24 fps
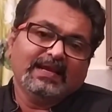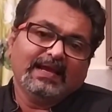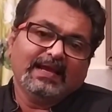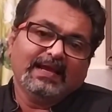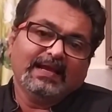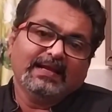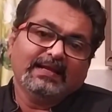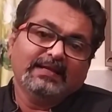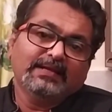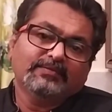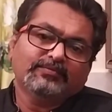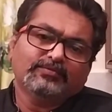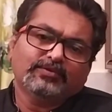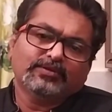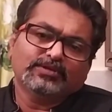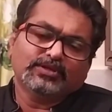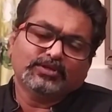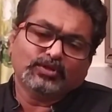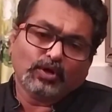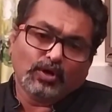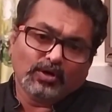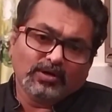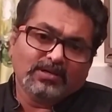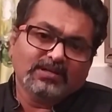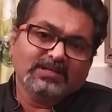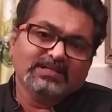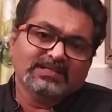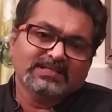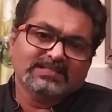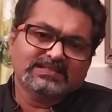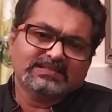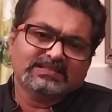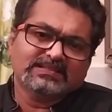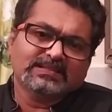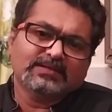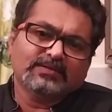and for the
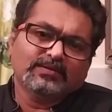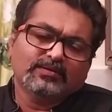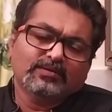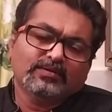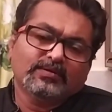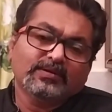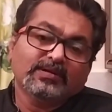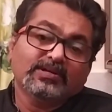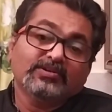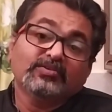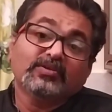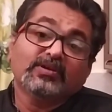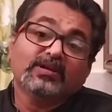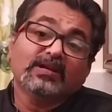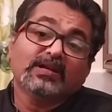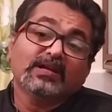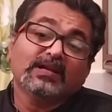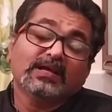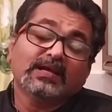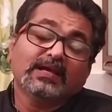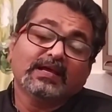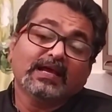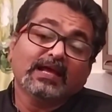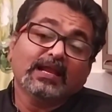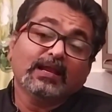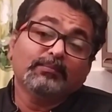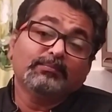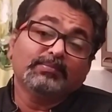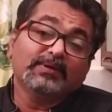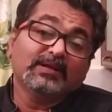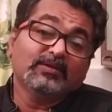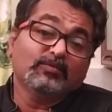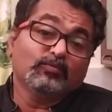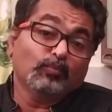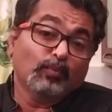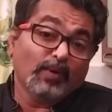toddlers, uh, you know, it will help
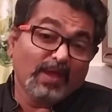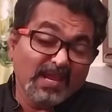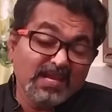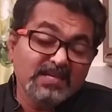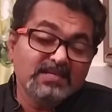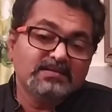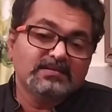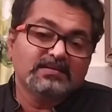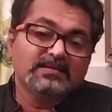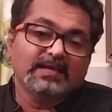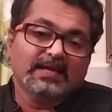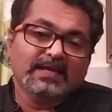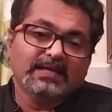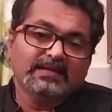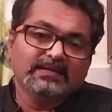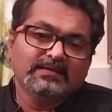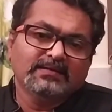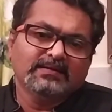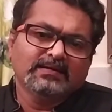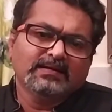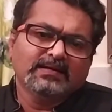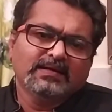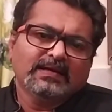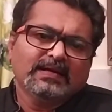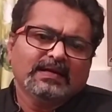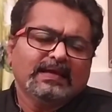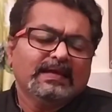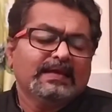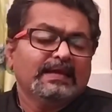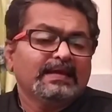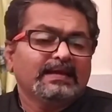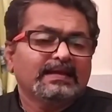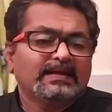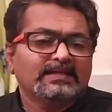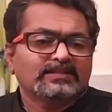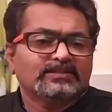in weight gain.
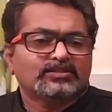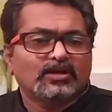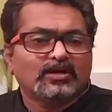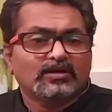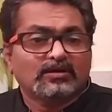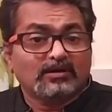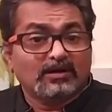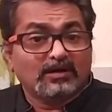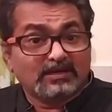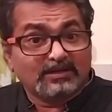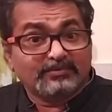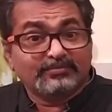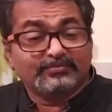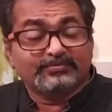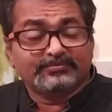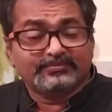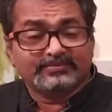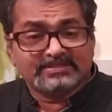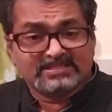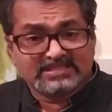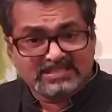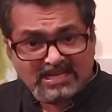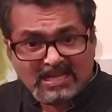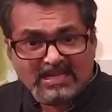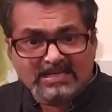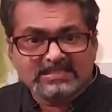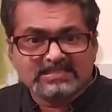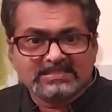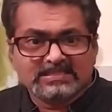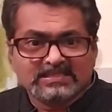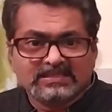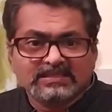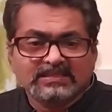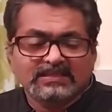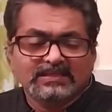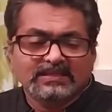It has got a lot of
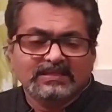starch.